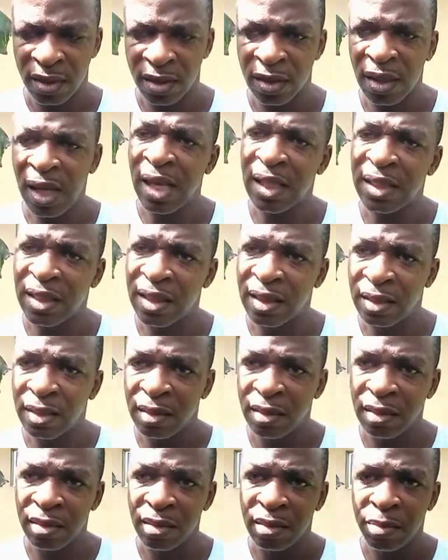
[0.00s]
Yes.
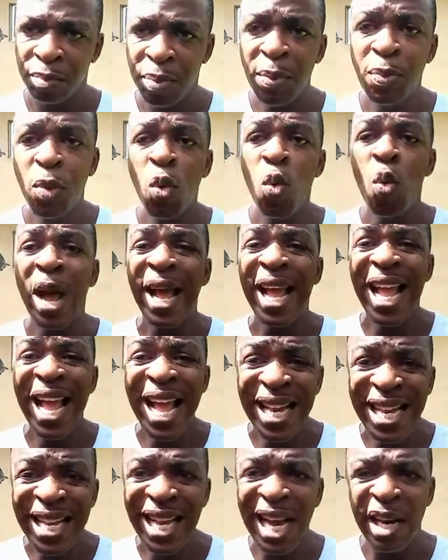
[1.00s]
People who were
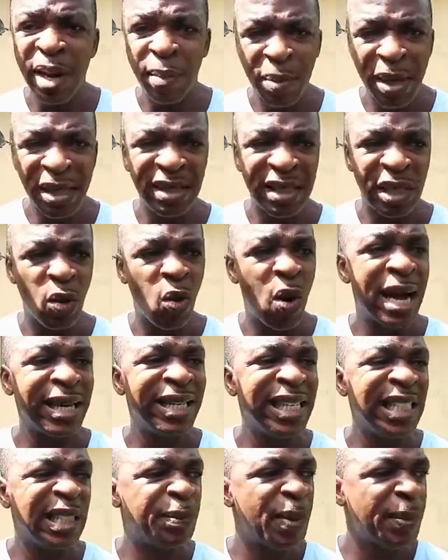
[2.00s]
aiding and abetting, or at
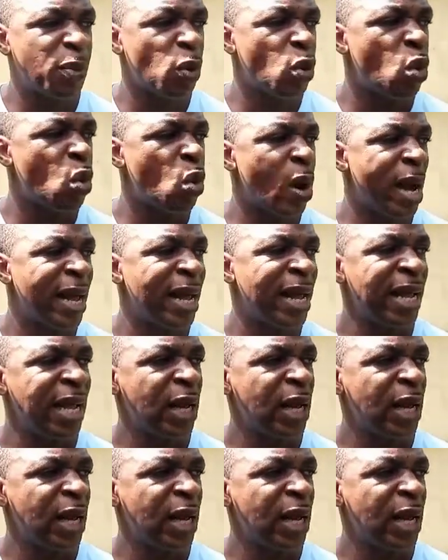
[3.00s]
least people who